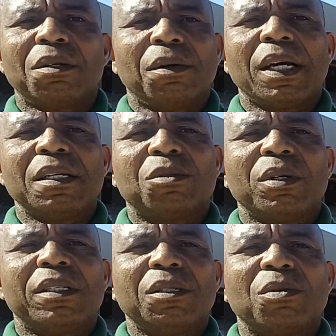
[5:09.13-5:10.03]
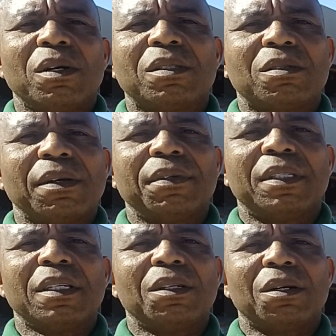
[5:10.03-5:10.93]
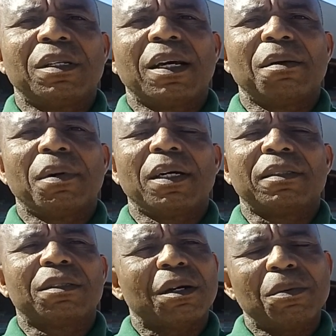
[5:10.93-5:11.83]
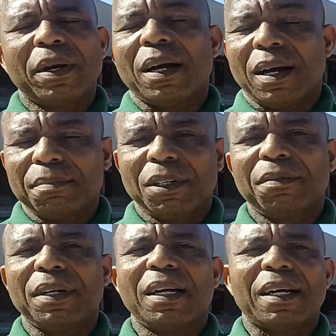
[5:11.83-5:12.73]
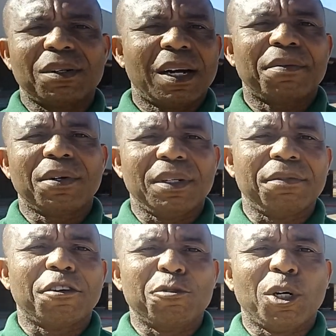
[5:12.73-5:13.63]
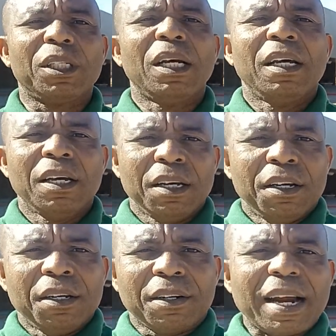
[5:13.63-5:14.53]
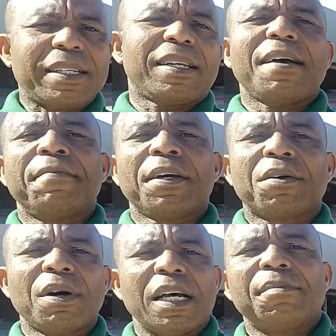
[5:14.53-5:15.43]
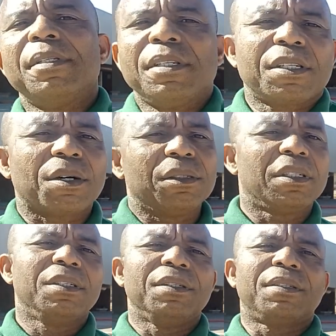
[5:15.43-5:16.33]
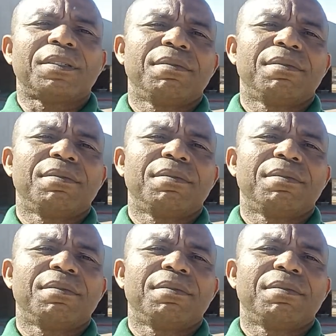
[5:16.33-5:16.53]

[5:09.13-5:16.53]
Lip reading: know whether it's 2017 or thereabout. Somewhere. I don't have all the info, but Chrysler vehicle has been discontinued.